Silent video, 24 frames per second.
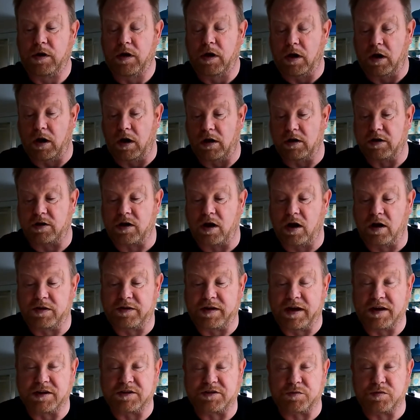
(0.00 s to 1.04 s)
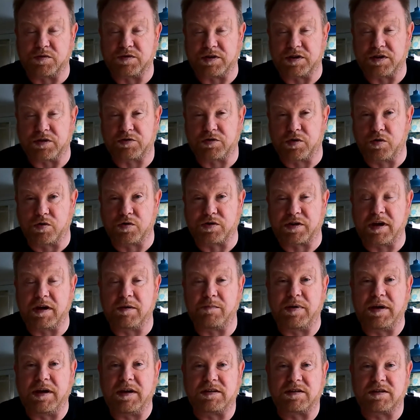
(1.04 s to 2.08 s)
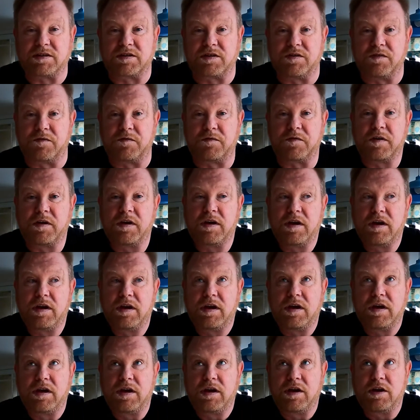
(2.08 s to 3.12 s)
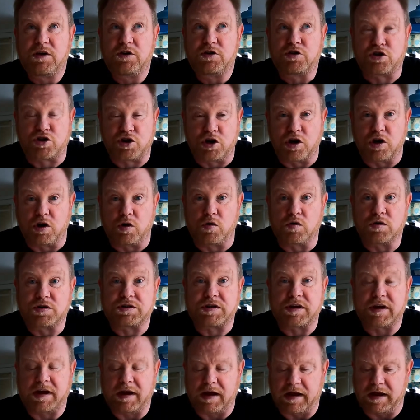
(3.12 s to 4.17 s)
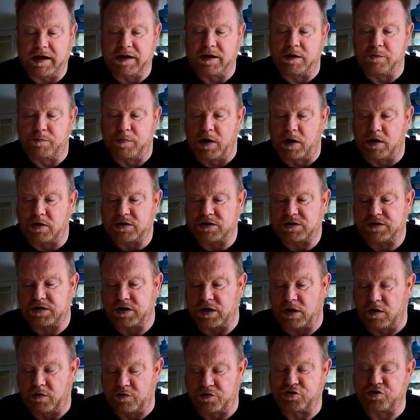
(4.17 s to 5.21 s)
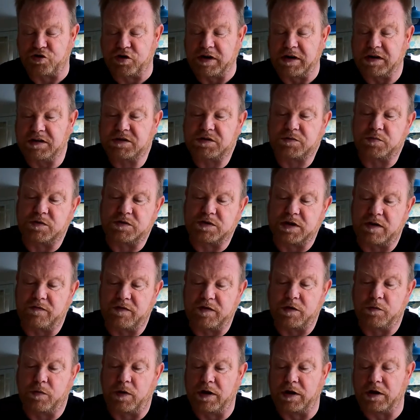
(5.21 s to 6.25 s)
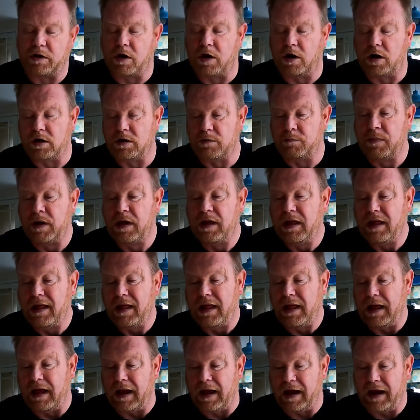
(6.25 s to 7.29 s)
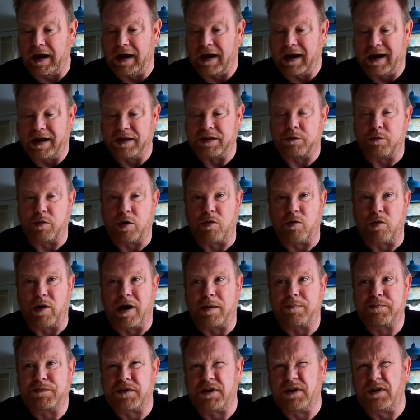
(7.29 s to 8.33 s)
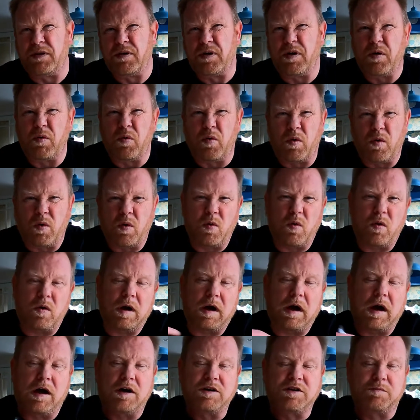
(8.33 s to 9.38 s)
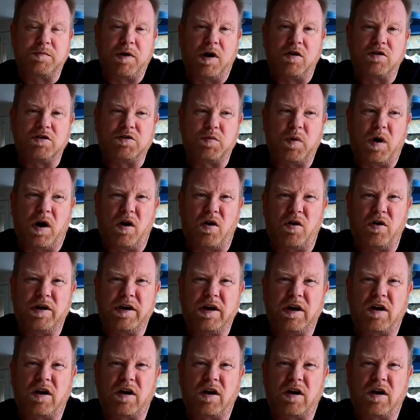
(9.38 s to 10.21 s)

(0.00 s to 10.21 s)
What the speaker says: All the contents was 13 pieces of chews in the box, or treats, whichever you want to call them, and they were wrapped in, I suppose, what I